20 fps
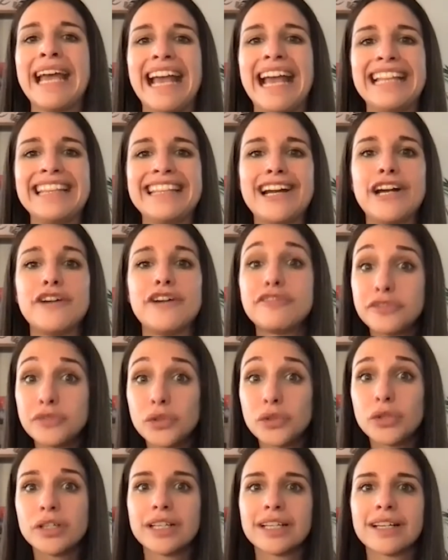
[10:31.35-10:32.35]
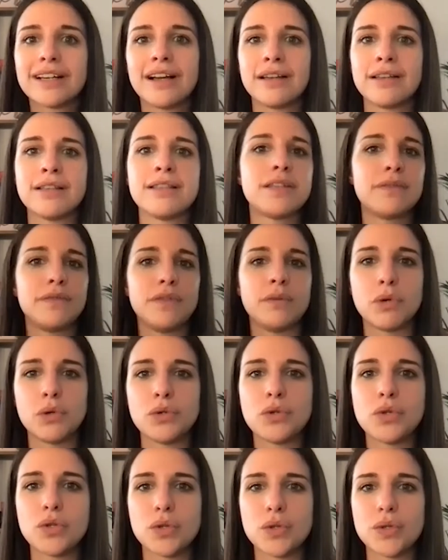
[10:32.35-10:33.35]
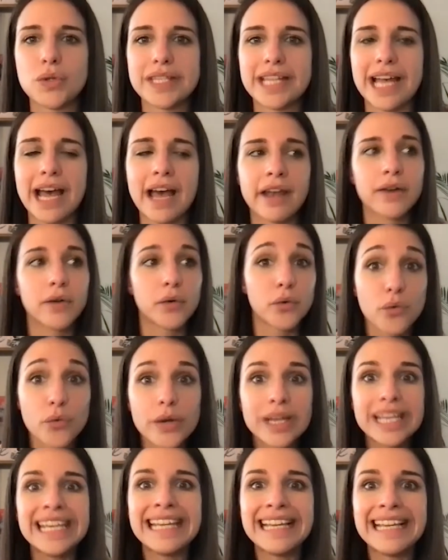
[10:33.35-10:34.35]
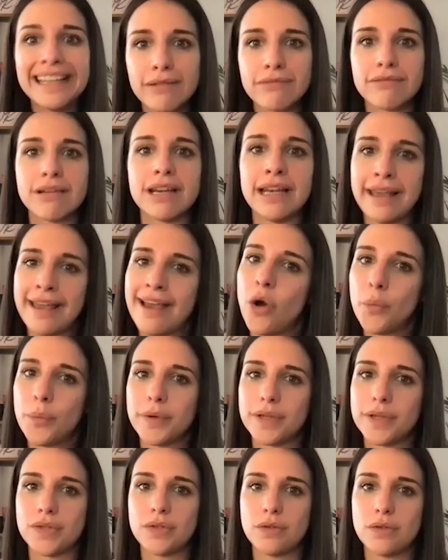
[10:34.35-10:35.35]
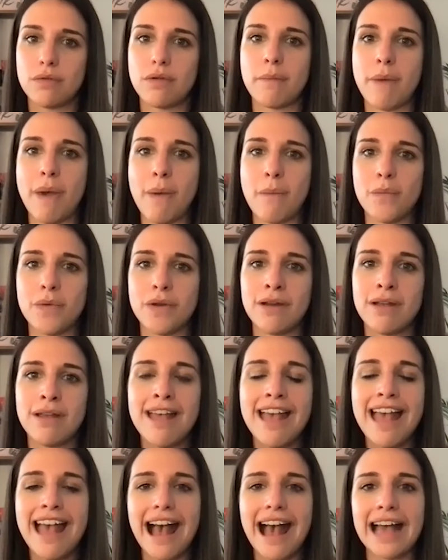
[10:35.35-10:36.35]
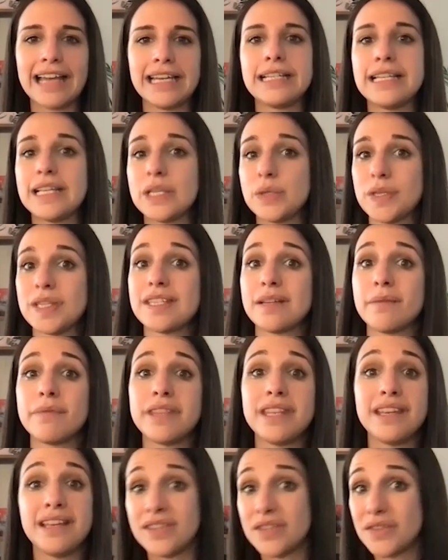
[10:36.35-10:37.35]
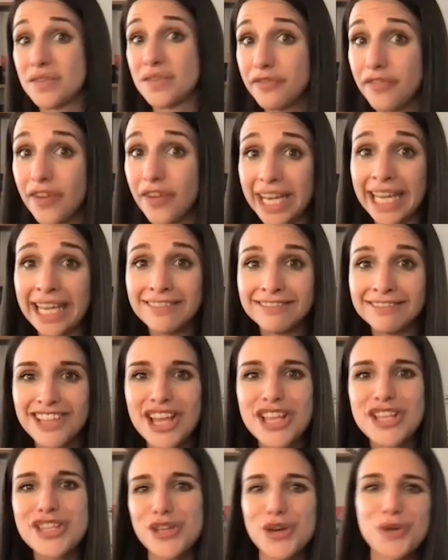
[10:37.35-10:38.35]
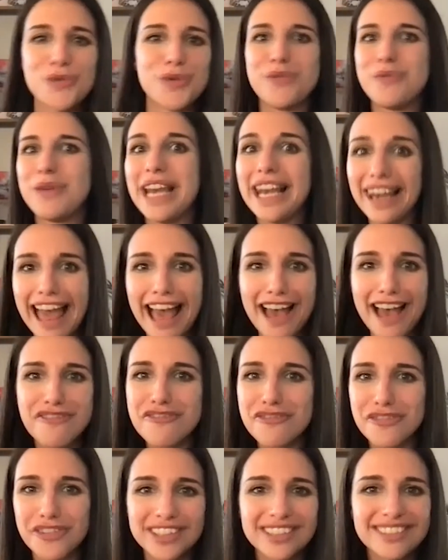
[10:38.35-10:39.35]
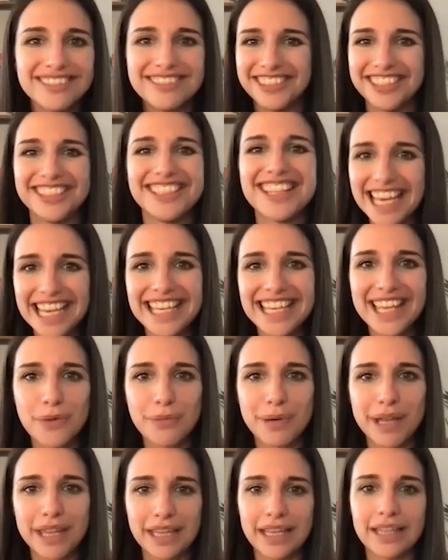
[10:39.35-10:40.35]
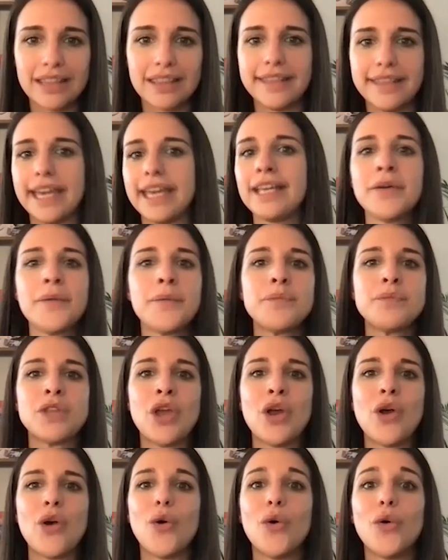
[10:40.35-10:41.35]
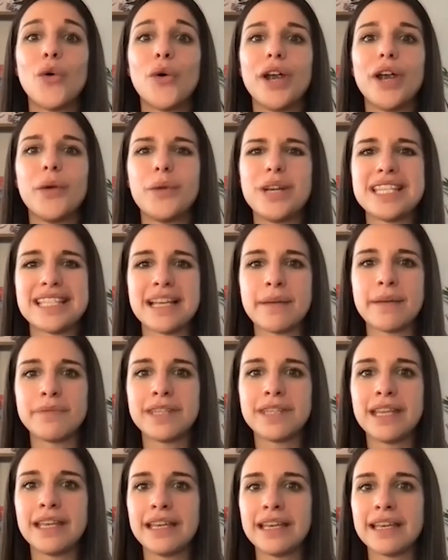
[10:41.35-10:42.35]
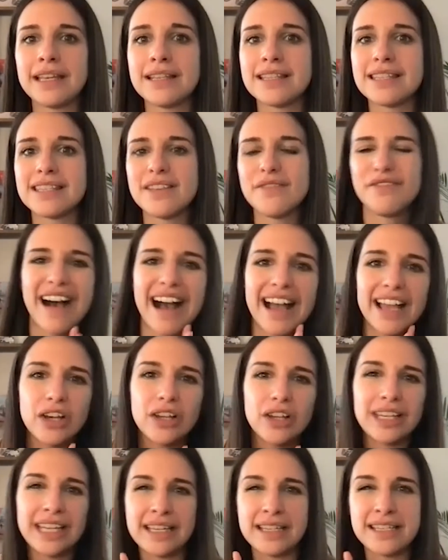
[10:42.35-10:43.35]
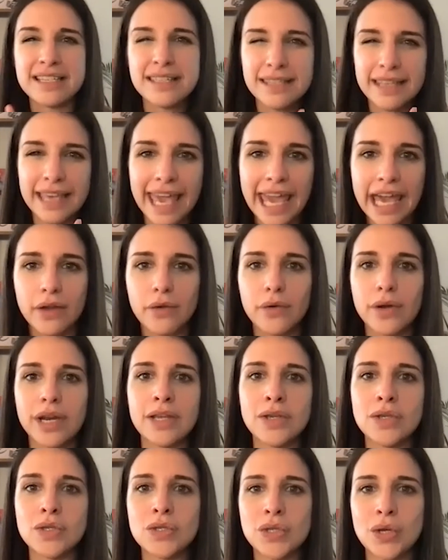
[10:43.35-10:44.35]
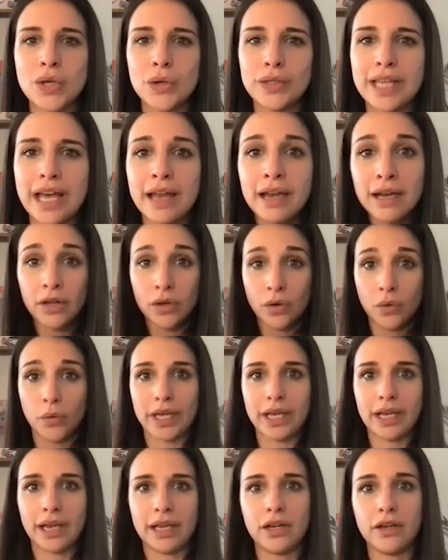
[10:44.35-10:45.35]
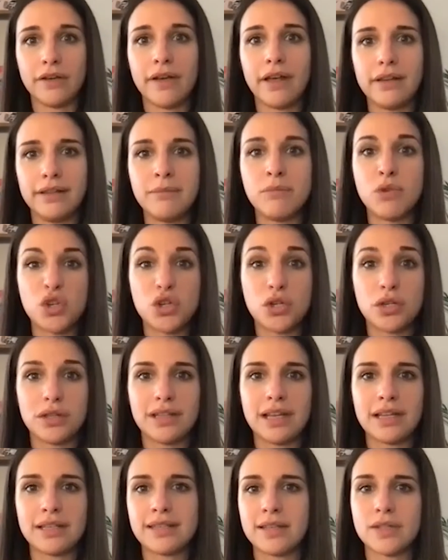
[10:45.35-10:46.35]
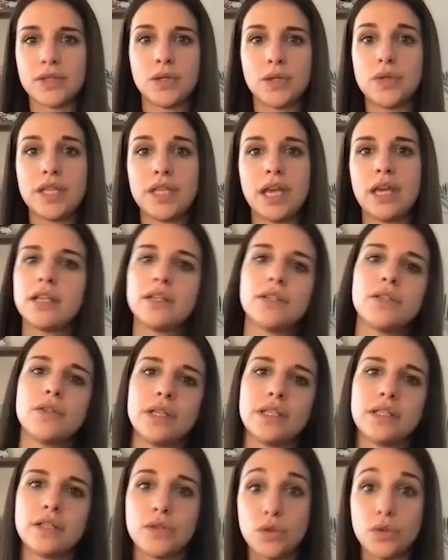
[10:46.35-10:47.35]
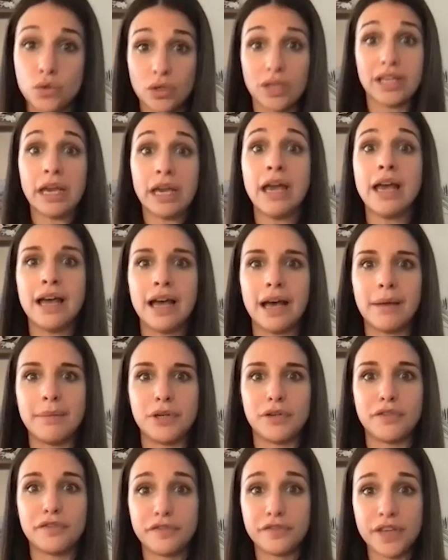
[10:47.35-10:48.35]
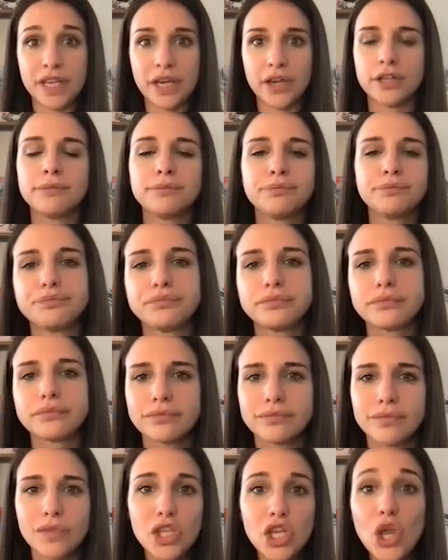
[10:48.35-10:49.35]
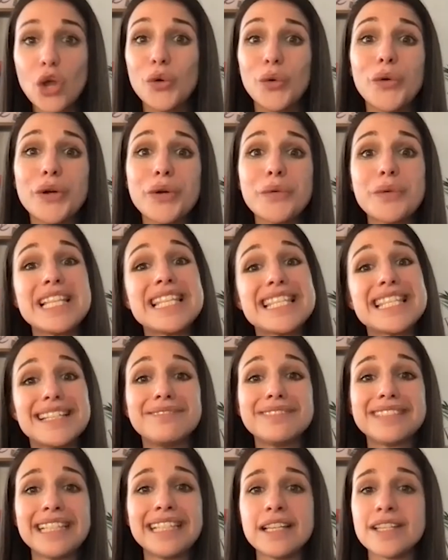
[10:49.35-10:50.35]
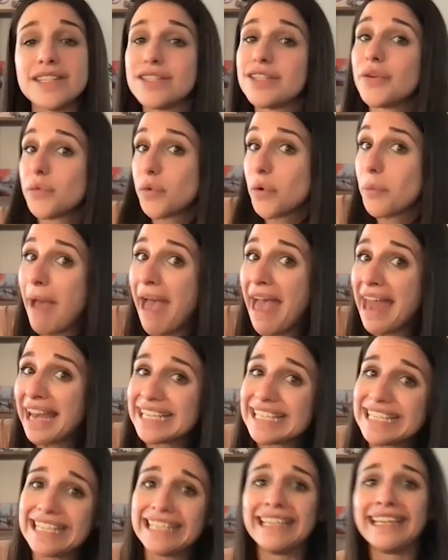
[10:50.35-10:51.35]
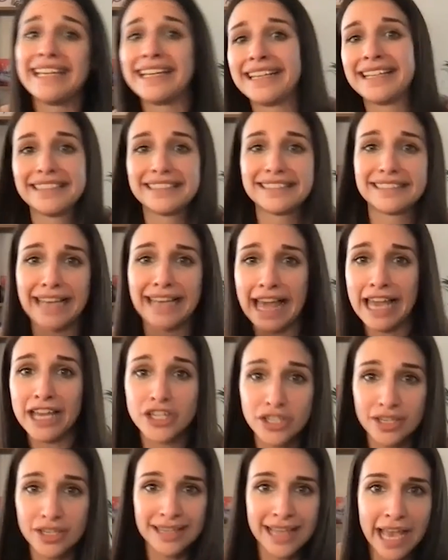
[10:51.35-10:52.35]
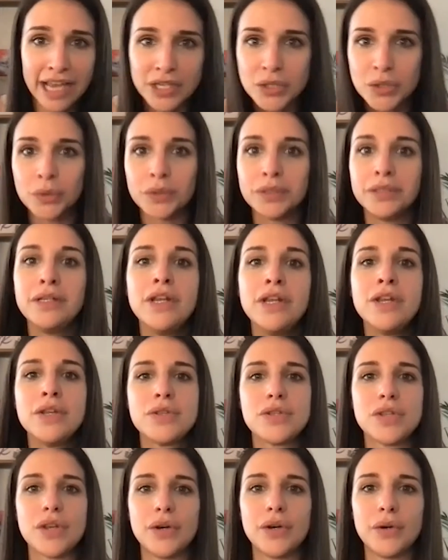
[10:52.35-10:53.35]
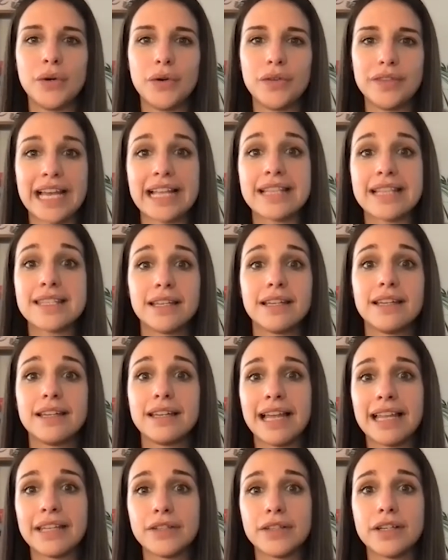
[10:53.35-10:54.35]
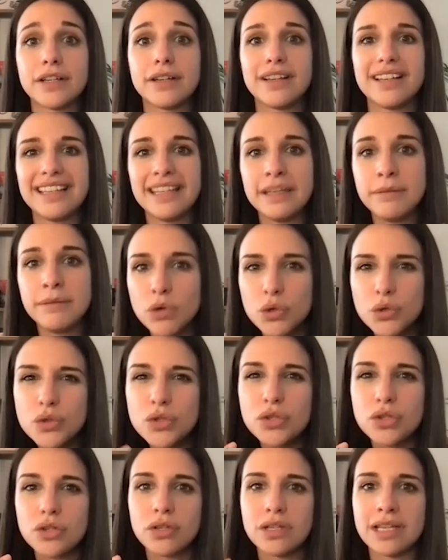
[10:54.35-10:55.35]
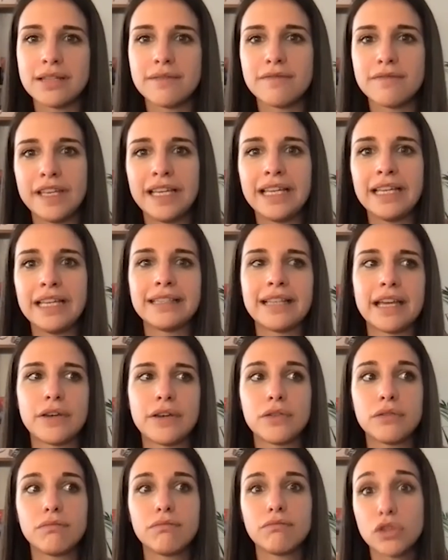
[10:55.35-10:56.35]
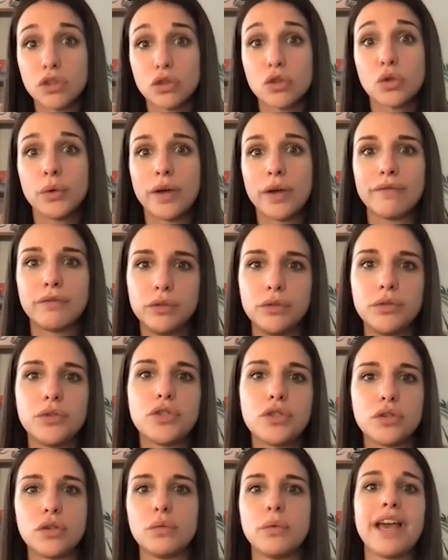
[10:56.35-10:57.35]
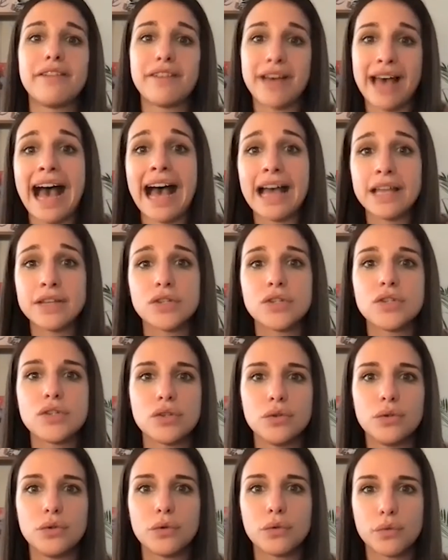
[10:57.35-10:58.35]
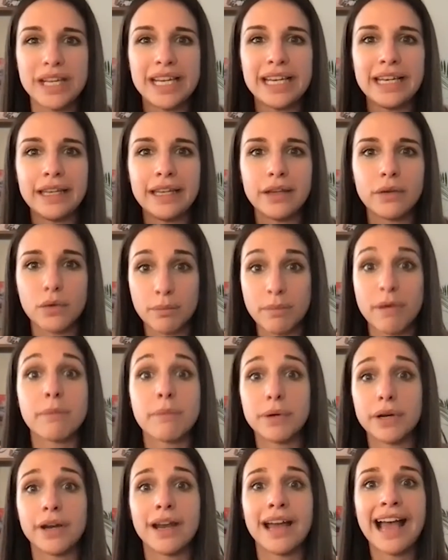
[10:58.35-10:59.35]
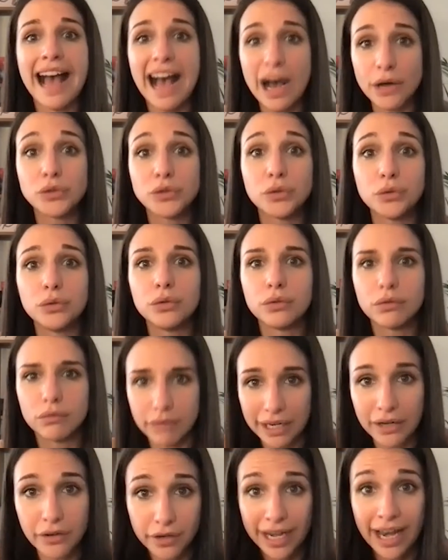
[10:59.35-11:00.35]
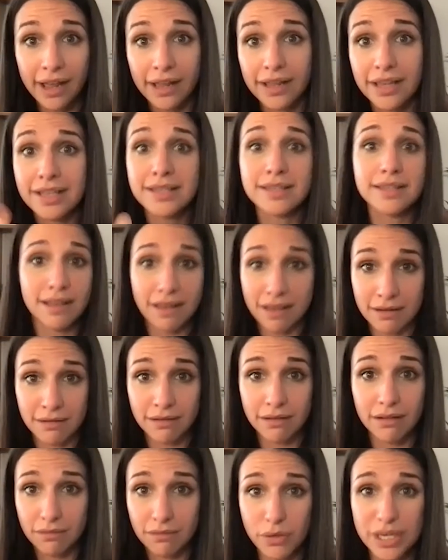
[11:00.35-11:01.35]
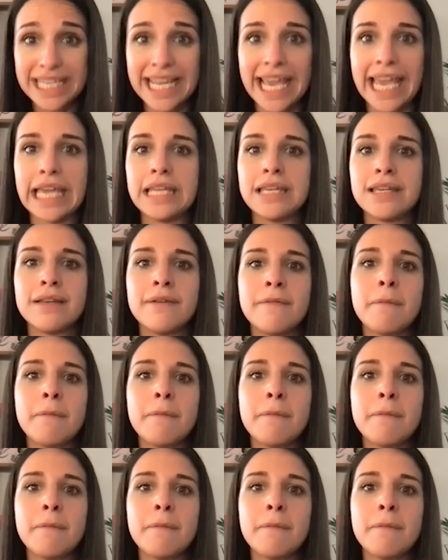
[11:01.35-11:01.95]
And there are 4 kinds of emotions that really, really help us to remember. And it is when something is funny. So when we laugh, when thinking about that thing, or when something is violent, scary, so that we the emotion that's associated to it is usually a bit of fear, or when something is romantic / sexual. So that's another emotion and feeling that through evolution, we have had to really remember how to recognize and retain.